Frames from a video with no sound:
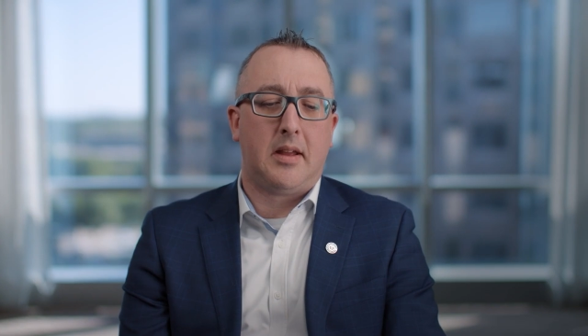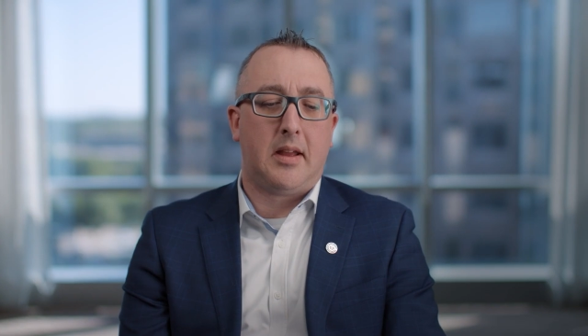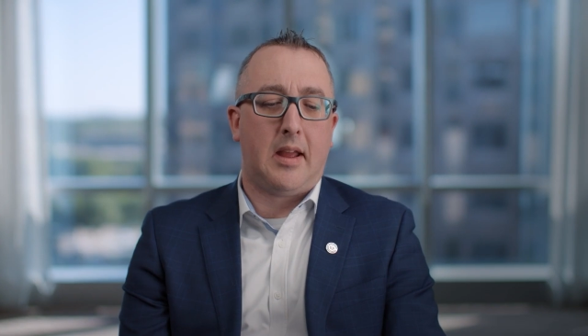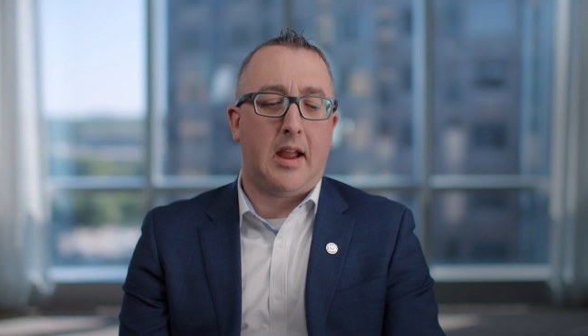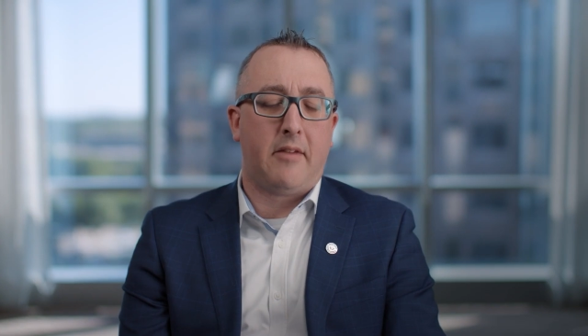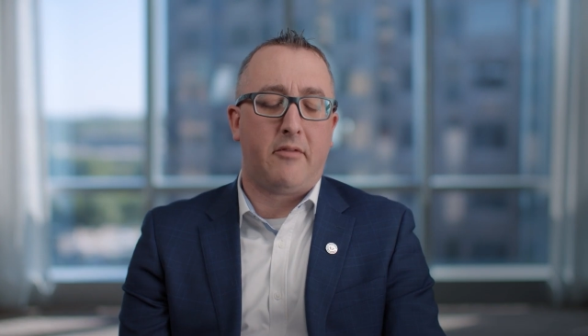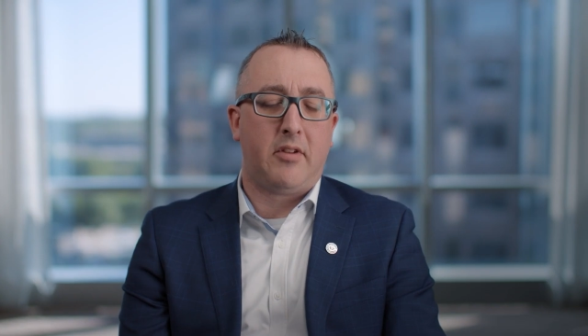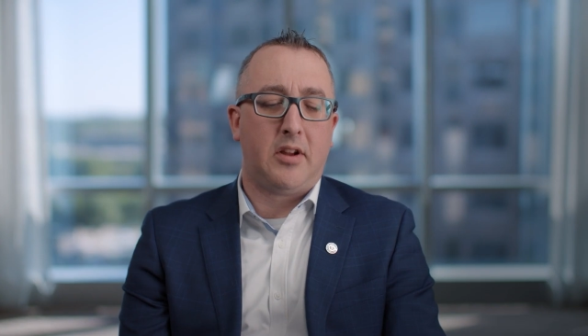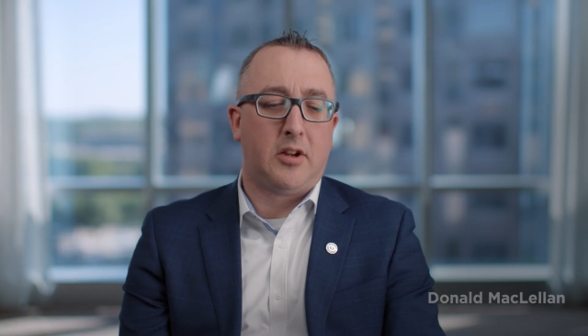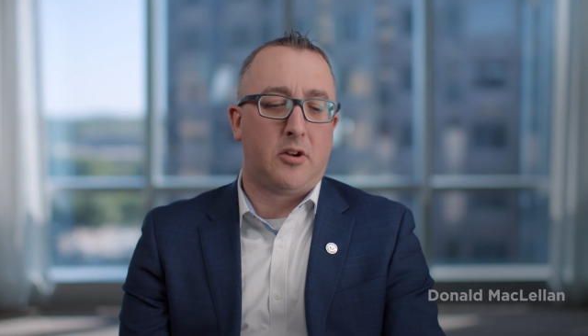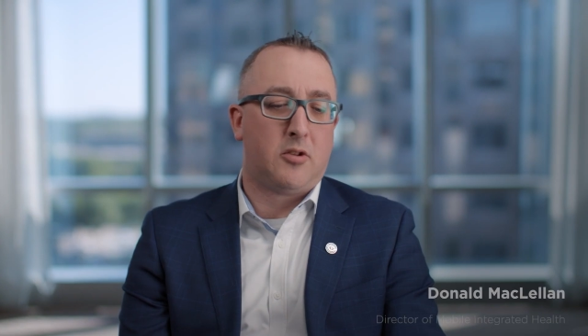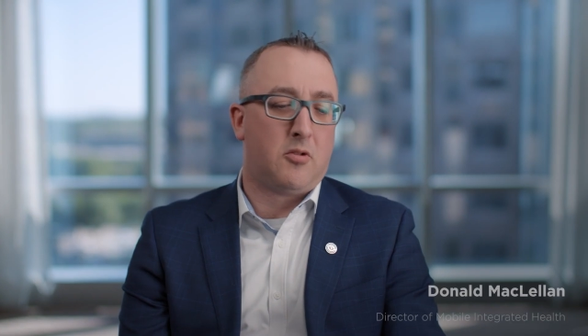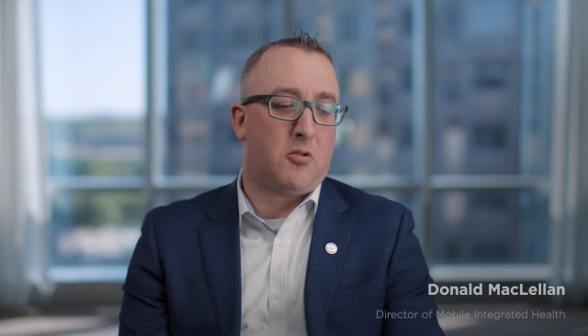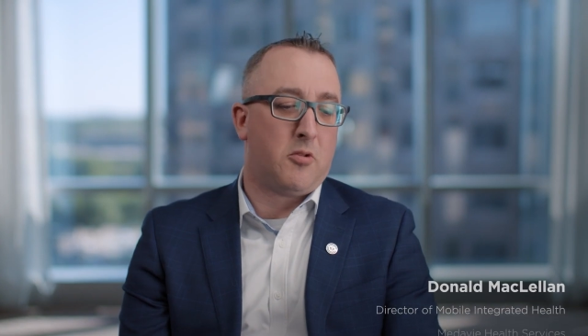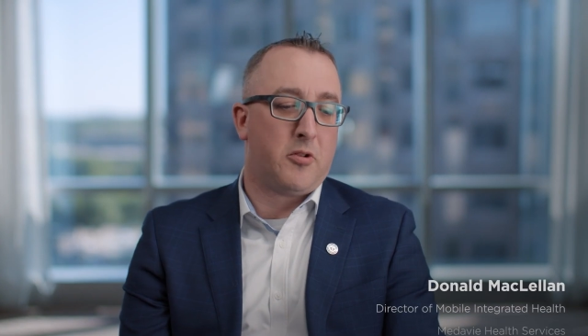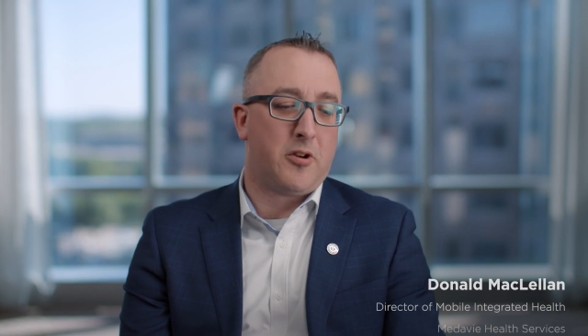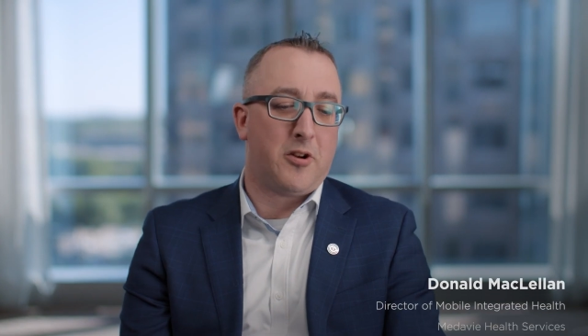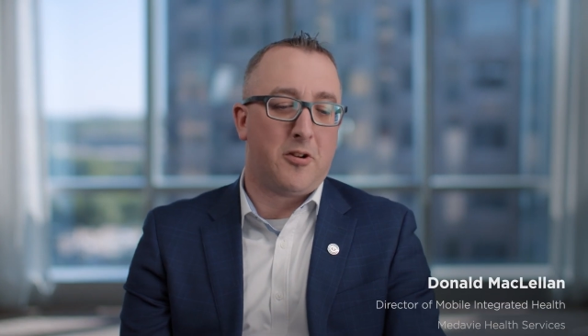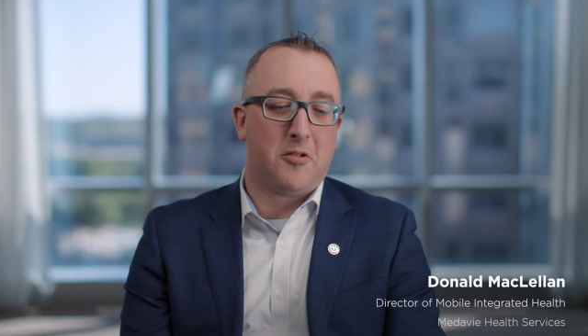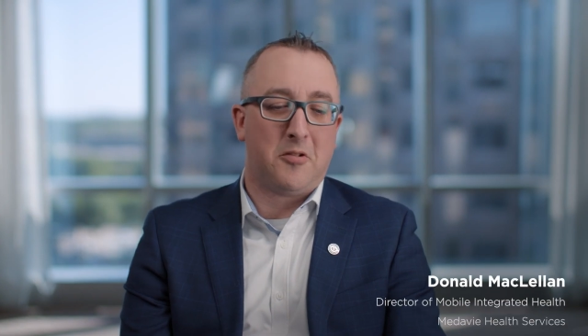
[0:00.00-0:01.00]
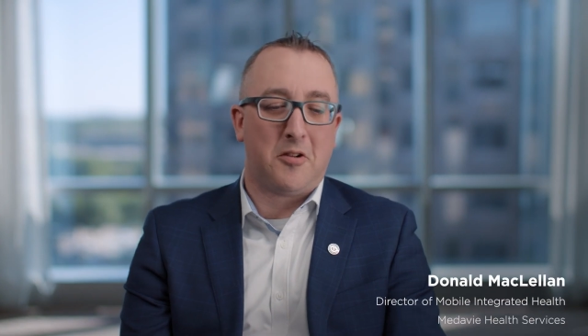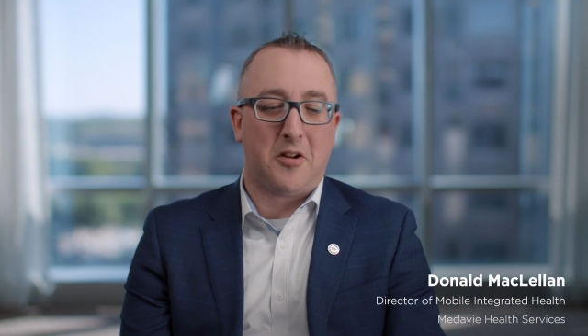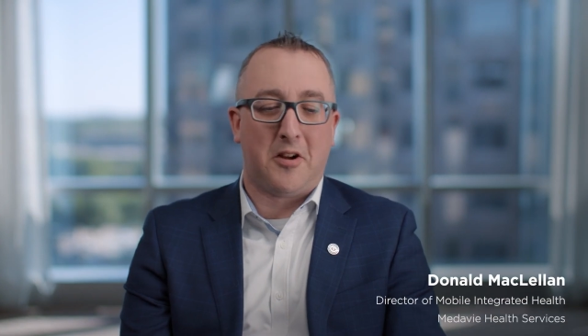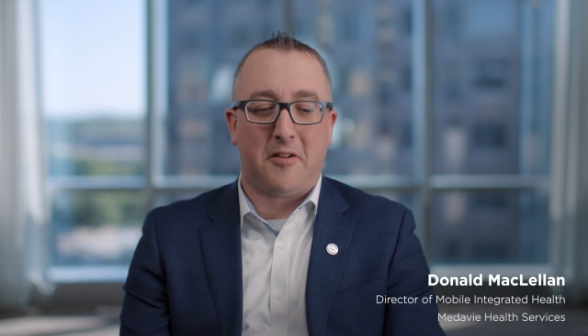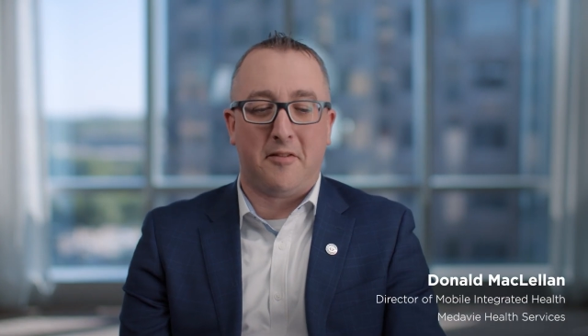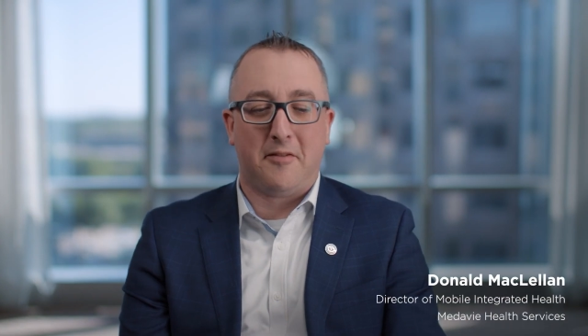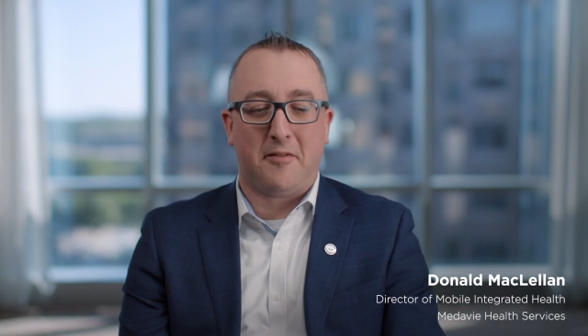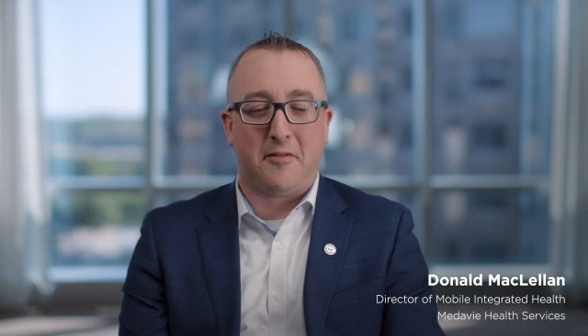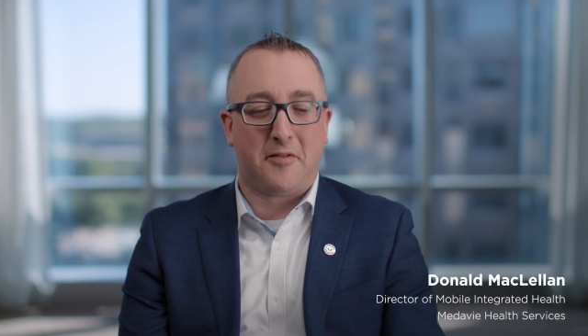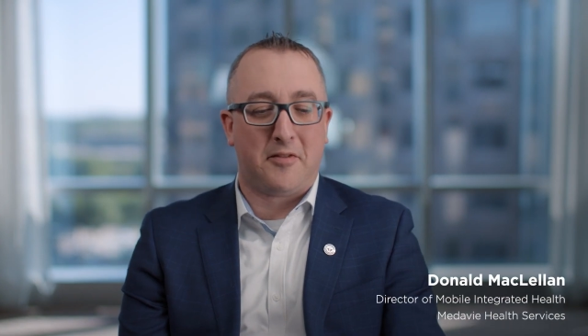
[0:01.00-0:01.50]
Every corner
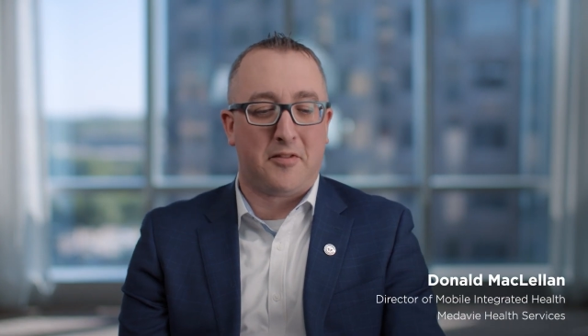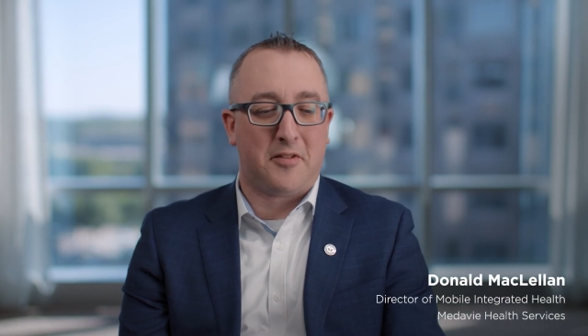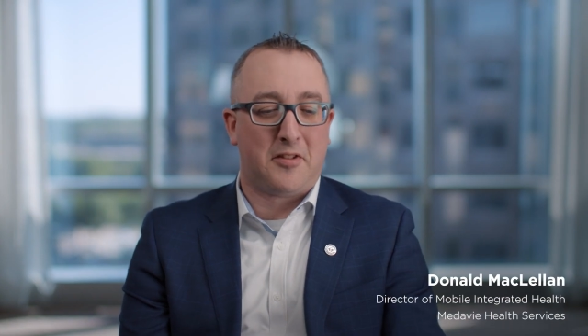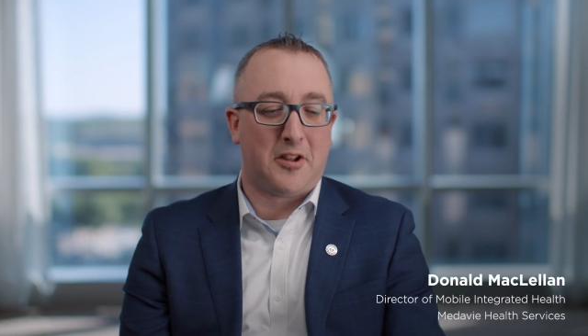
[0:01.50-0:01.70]
of